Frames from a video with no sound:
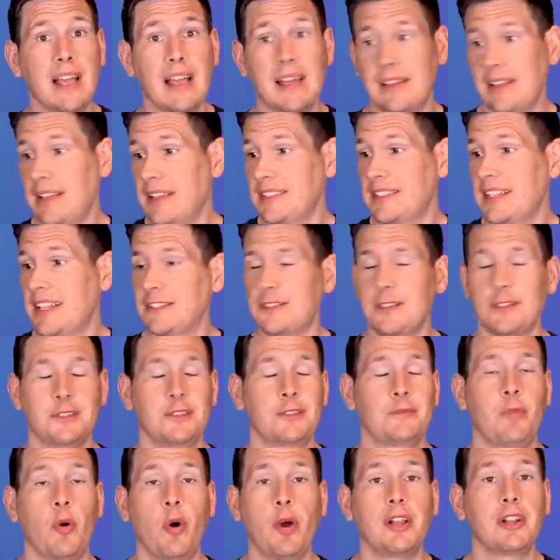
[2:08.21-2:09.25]
I guess that's a
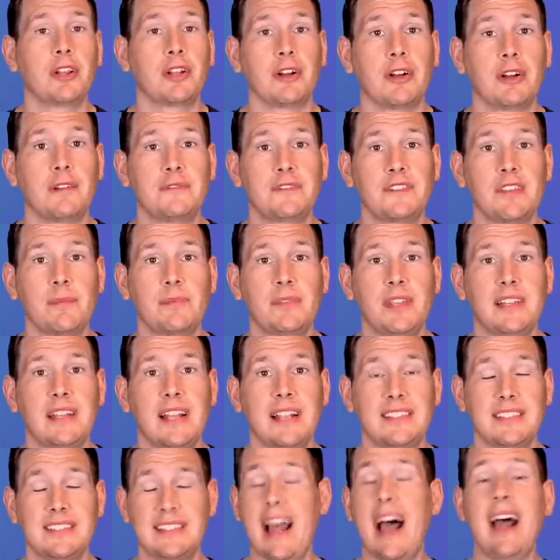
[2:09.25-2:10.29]
spoiler of something
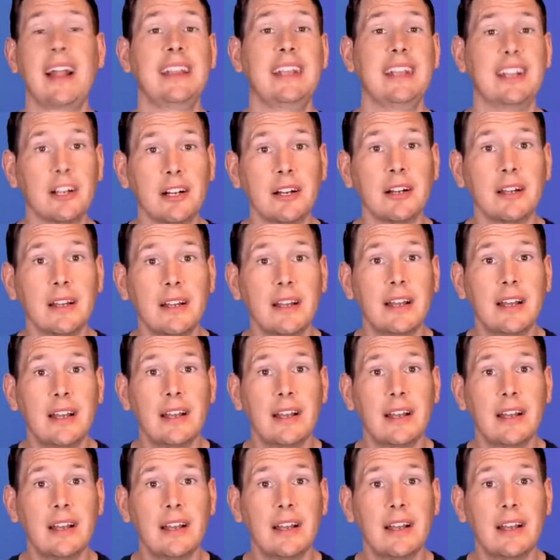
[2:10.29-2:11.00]
that's not here.